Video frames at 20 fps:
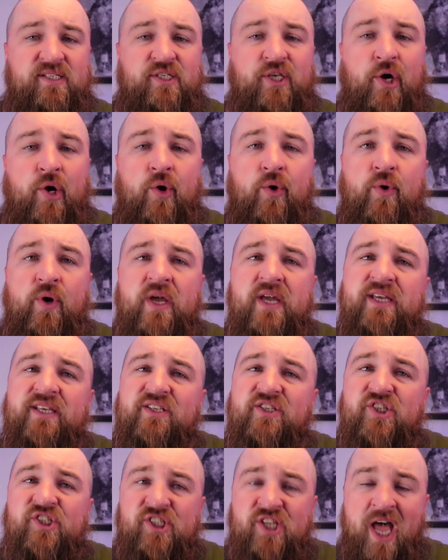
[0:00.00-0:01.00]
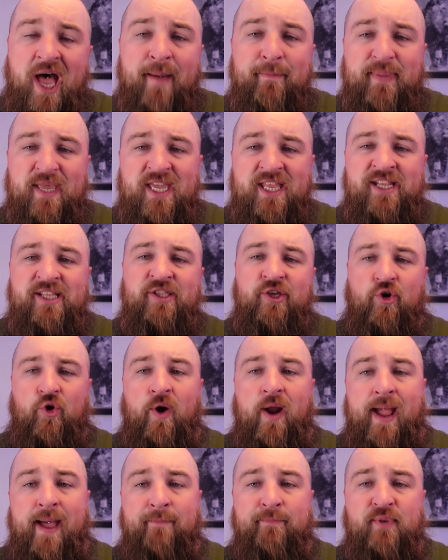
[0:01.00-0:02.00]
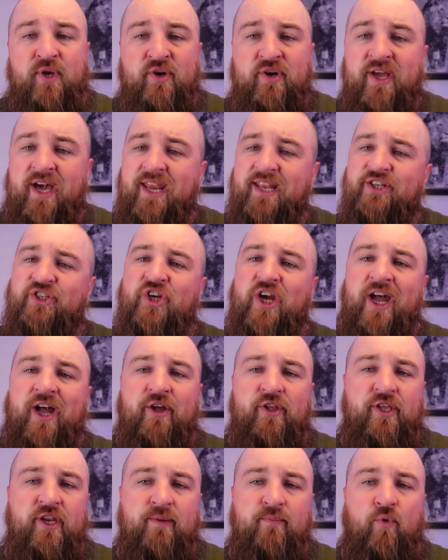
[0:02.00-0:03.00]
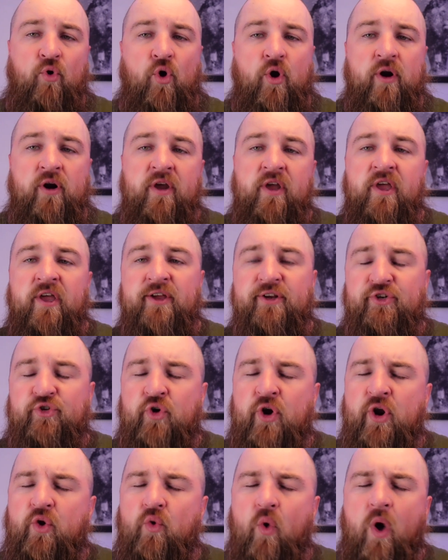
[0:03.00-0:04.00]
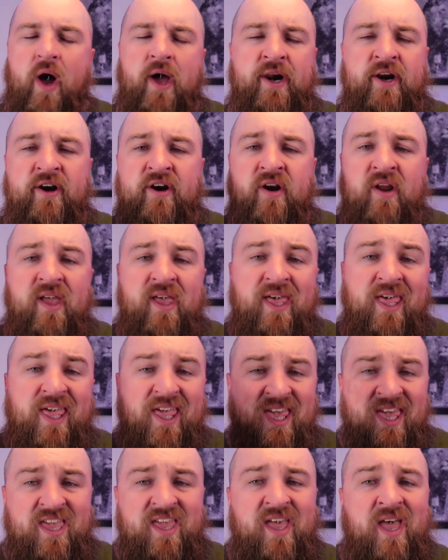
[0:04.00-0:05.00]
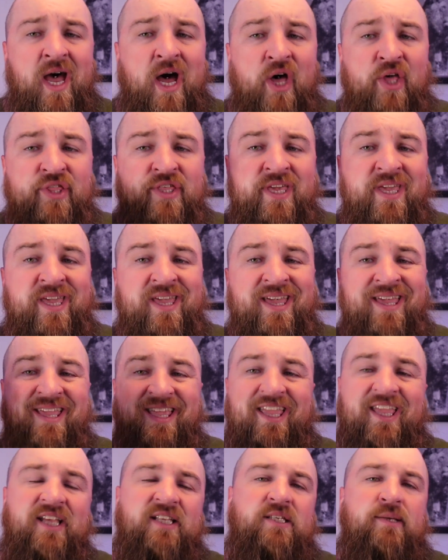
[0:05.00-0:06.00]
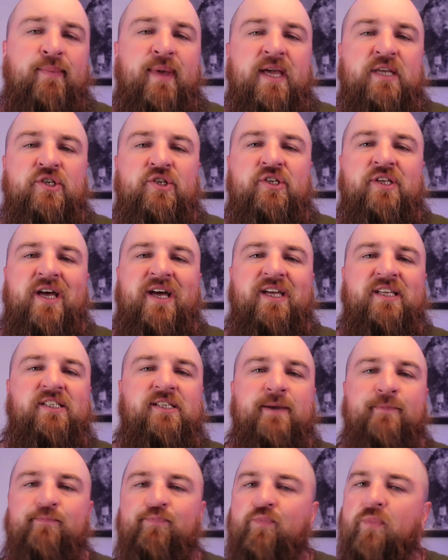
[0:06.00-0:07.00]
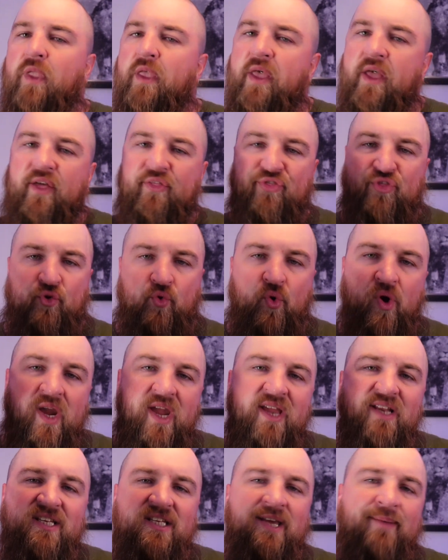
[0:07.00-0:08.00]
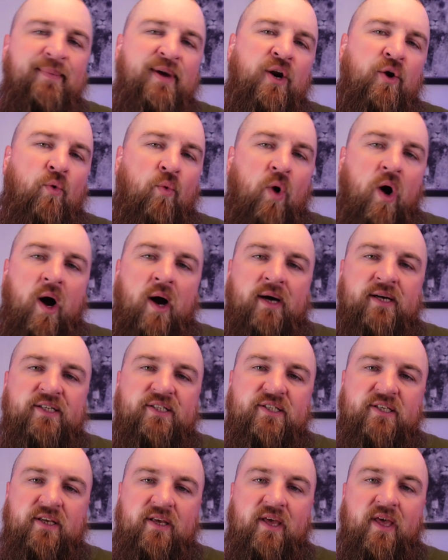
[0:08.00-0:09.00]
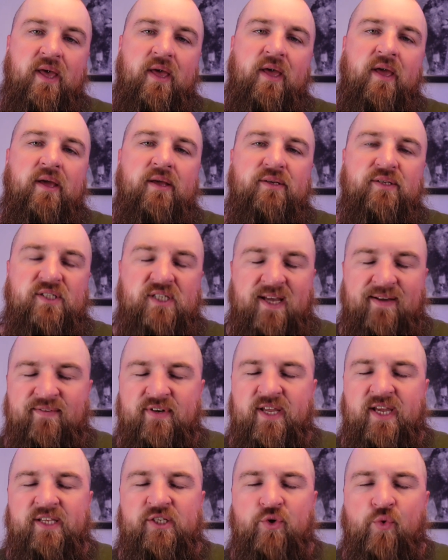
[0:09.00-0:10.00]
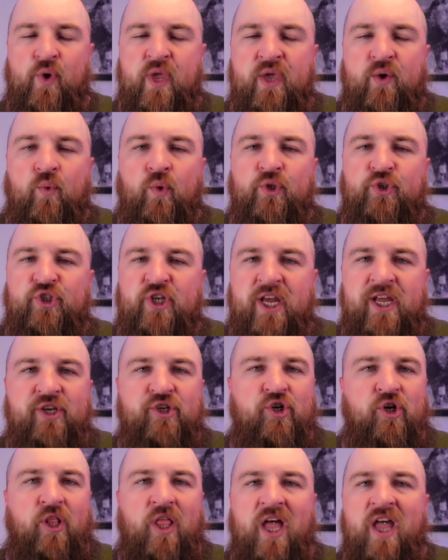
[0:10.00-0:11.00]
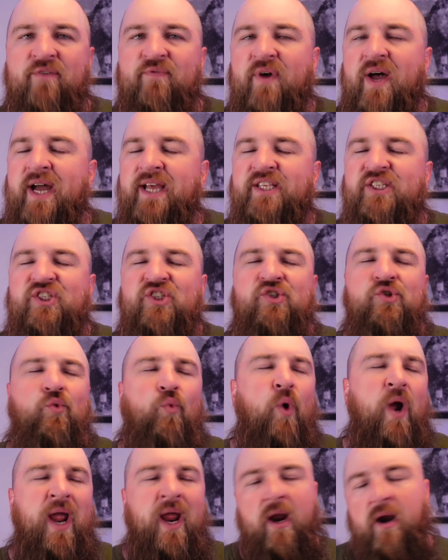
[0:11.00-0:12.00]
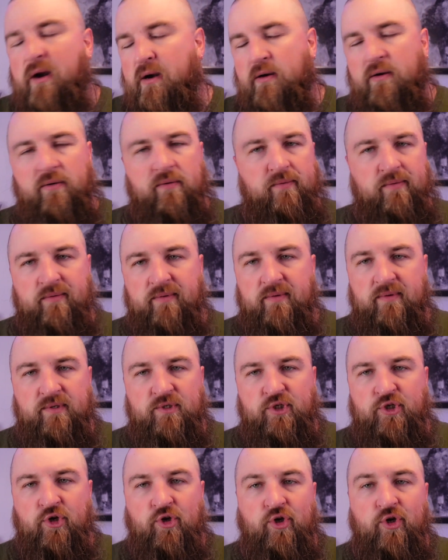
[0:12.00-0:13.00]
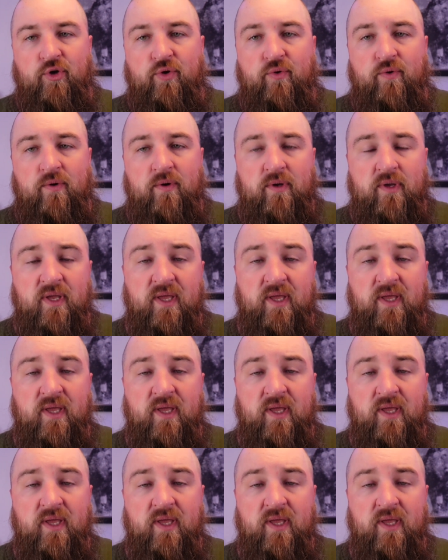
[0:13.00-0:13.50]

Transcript: So stop eating the crap. You're not a child anymore. Drink water, eat healthy, get some exercise. 3 10-minute walks 7 days a week will change your life, I swear to you.